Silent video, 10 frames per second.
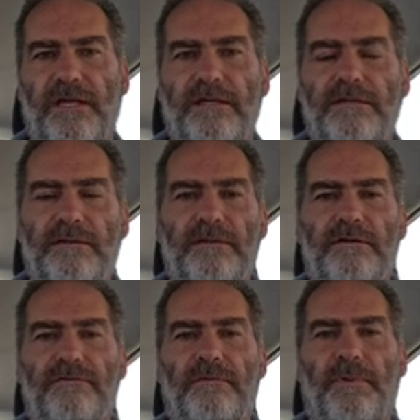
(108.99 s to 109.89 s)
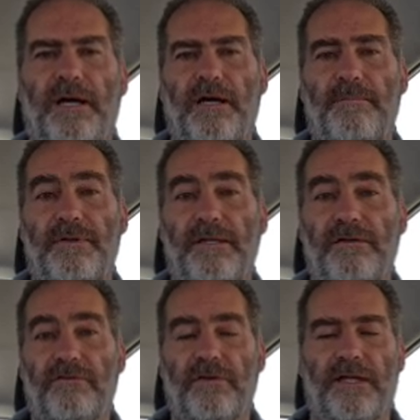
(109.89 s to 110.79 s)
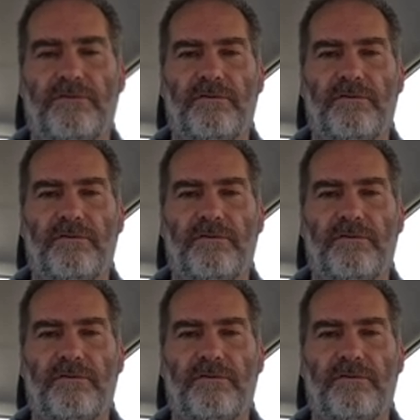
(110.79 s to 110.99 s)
end of the Baja Peninsula.